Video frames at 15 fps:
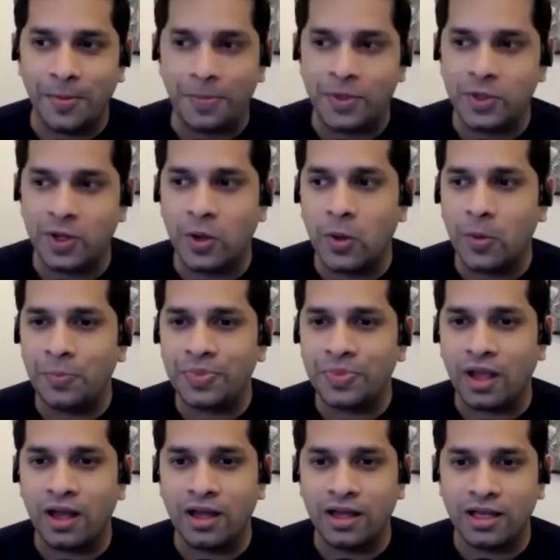So
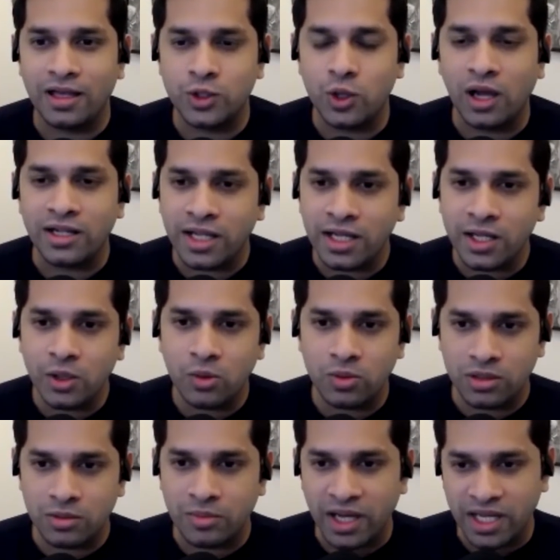I'll tell
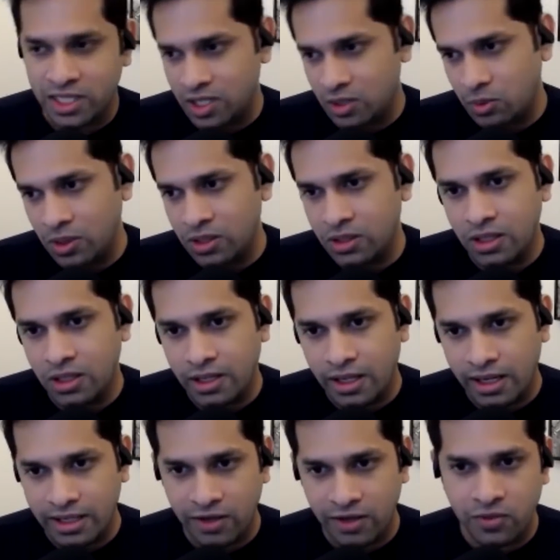you my situation, and
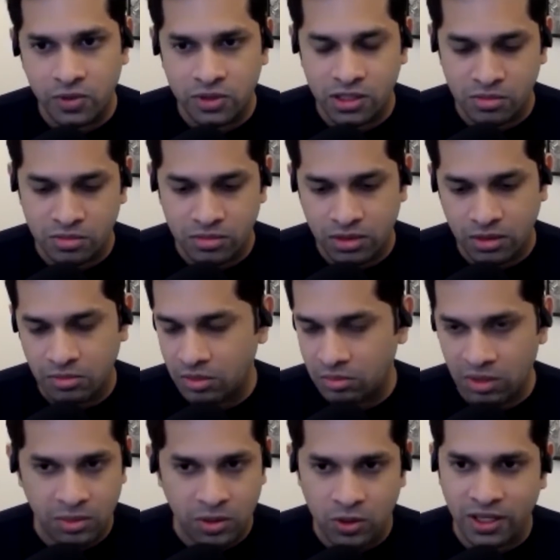I'll give you some.
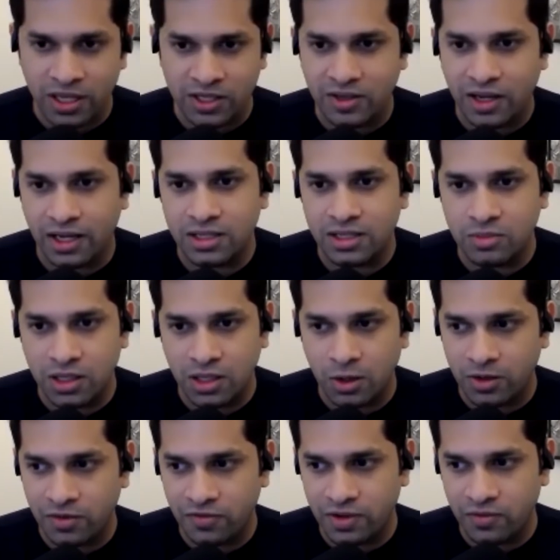Maybe you can extract something
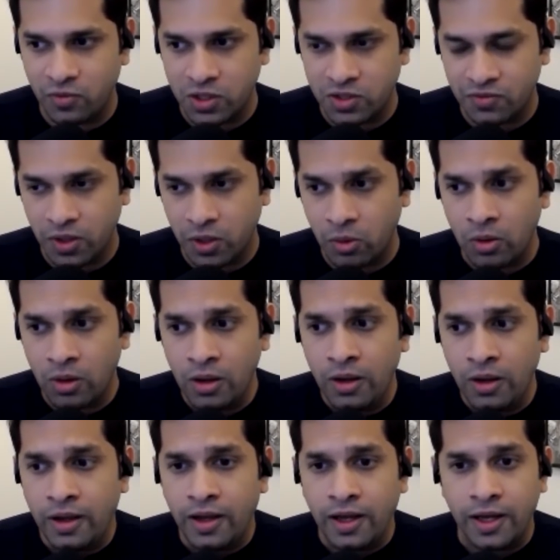out if it works for you.
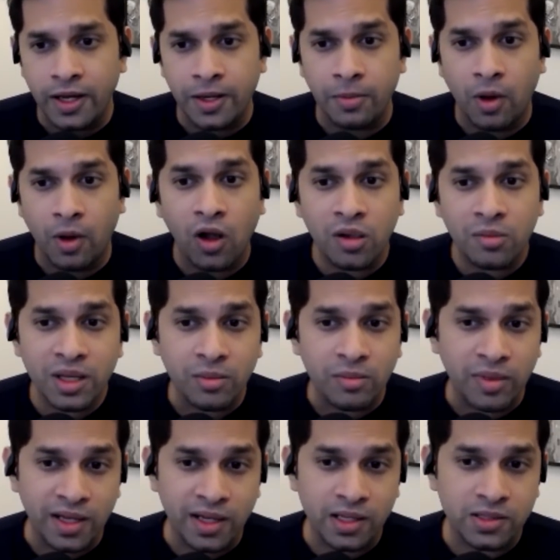All my
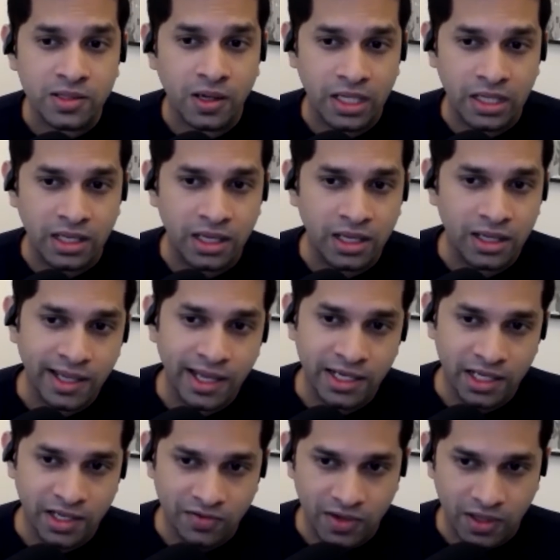meetings are in the late
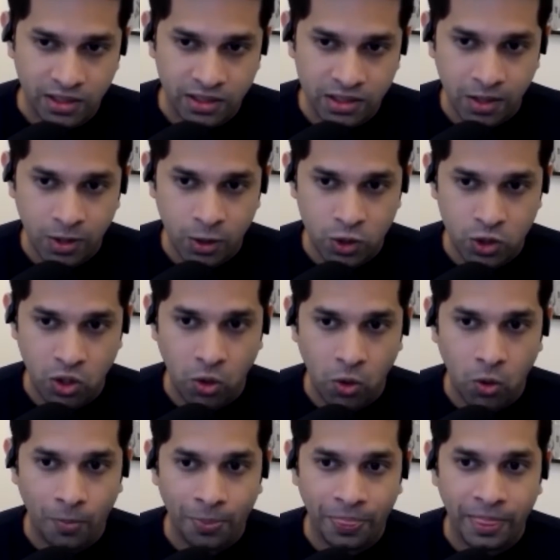evenings,
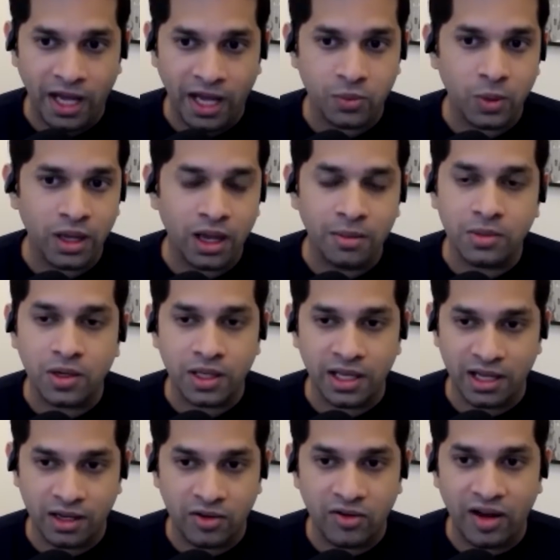so that way I'm not
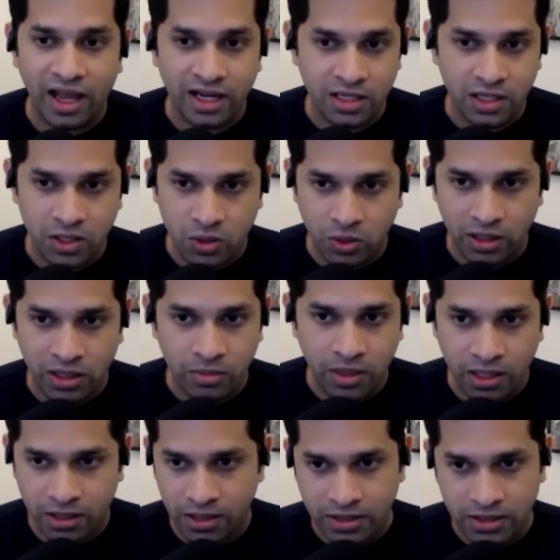getting dragged into any
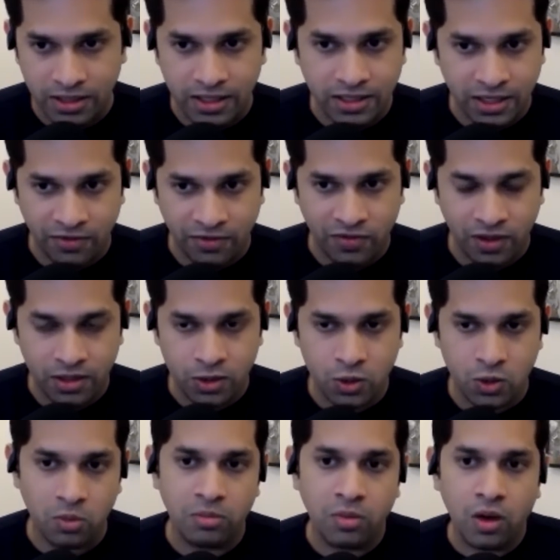meetings and that kind of thing.
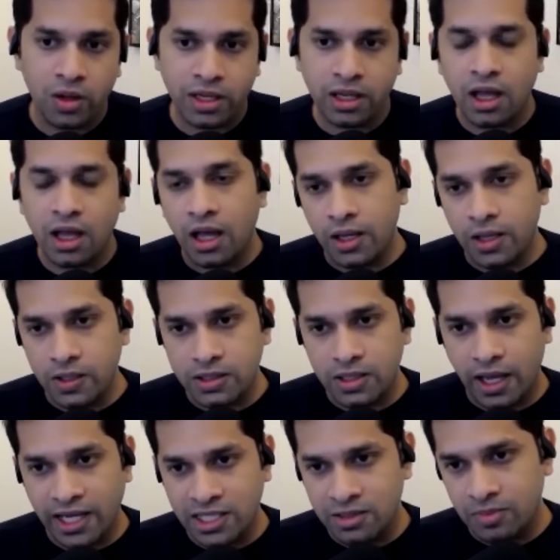So morning hours
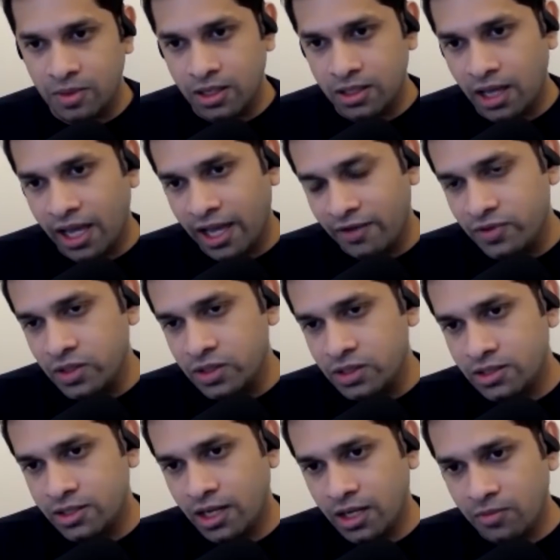I have
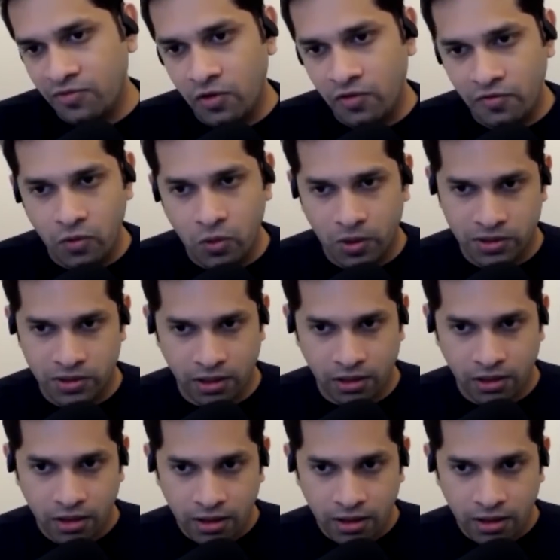this time for focusing.